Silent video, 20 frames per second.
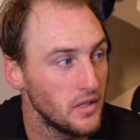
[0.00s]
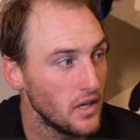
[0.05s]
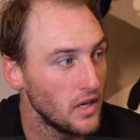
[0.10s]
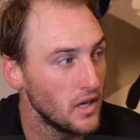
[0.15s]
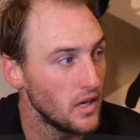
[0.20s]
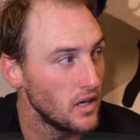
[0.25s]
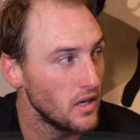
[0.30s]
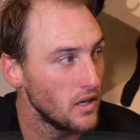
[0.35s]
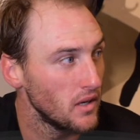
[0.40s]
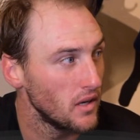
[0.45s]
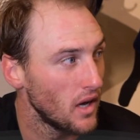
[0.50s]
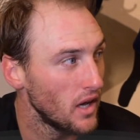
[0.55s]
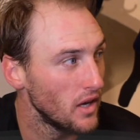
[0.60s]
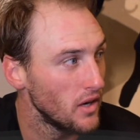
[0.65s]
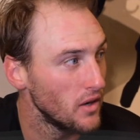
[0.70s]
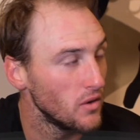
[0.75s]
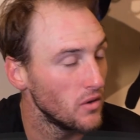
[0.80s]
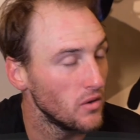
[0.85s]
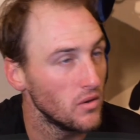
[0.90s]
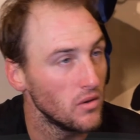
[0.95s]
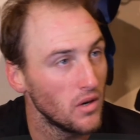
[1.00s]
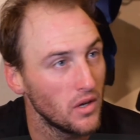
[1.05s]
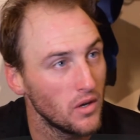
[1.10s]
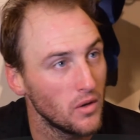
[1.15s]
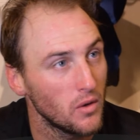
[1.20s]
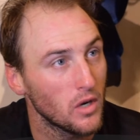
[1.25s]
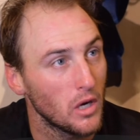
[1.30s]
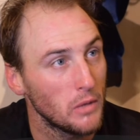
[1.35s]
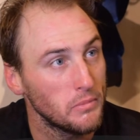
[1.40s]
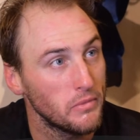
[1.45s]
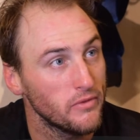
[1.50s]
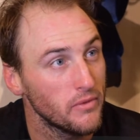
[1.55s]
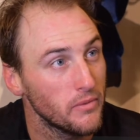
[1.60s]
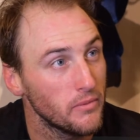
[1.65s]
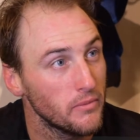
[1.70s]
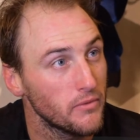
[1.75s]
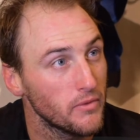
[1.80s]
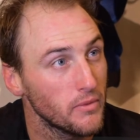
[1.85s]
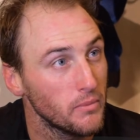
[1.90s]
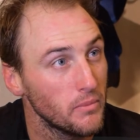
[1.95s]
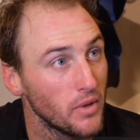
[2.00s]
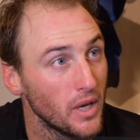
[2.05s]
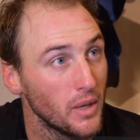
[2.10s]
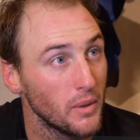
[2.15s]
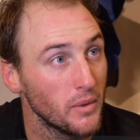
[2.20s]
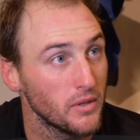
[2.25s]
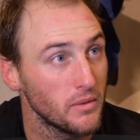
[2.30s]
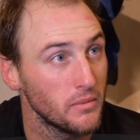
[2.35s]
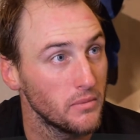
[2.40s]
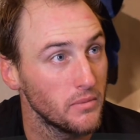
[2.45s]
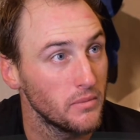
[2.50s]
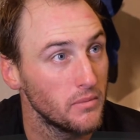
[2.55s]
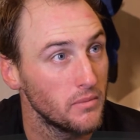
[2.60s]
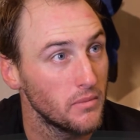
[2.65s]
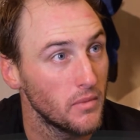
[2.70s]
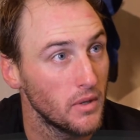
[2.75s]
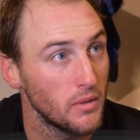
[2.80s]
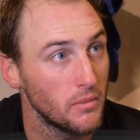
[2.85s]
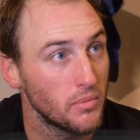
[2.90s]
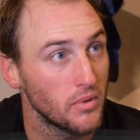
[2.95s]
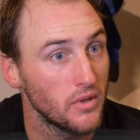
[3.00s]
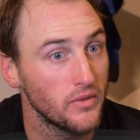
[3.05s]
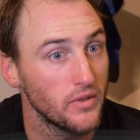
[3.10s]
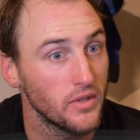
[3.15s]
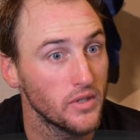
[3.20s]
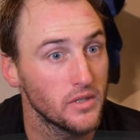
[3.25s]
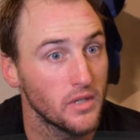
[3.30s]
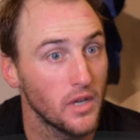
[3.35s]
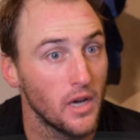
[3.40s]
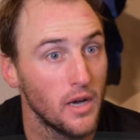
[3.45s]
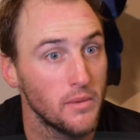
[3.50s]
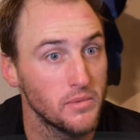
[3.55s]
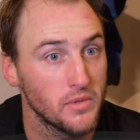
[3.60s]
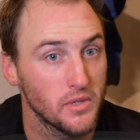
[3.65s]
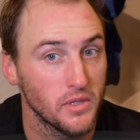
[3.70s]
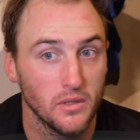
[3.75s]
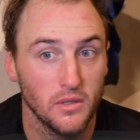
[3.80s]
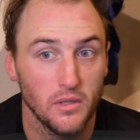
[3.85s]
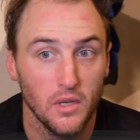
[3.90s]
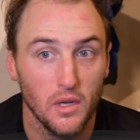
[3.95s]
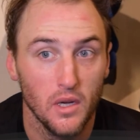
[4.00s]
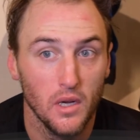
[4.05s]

I know a couple of them from playing with them in previous times, and